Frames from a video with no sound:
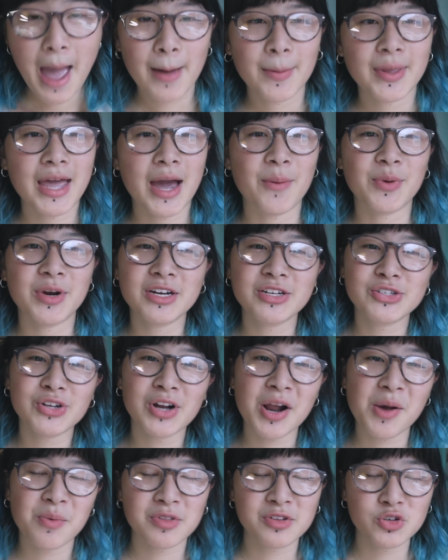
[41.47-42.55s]
But yeah, we're gonna start
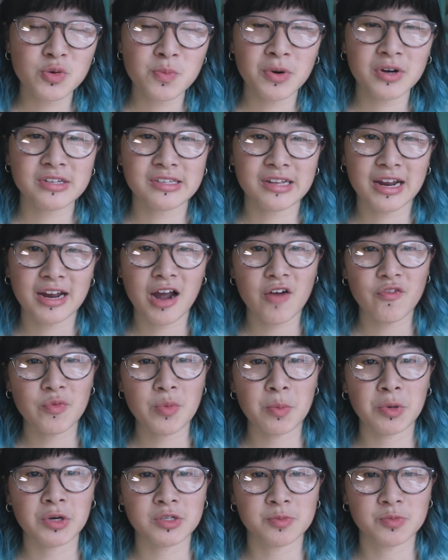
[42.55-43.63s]
out with two books that I got
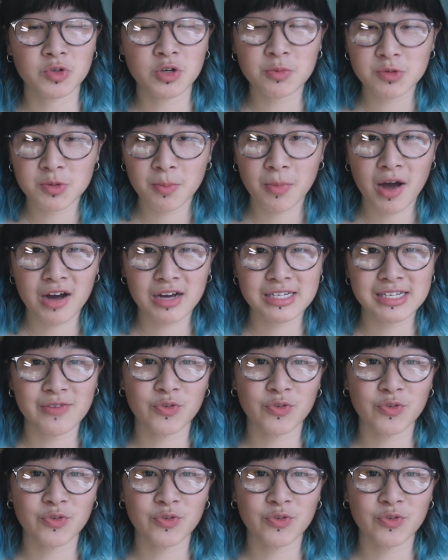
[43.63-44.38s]
from a book subscription box.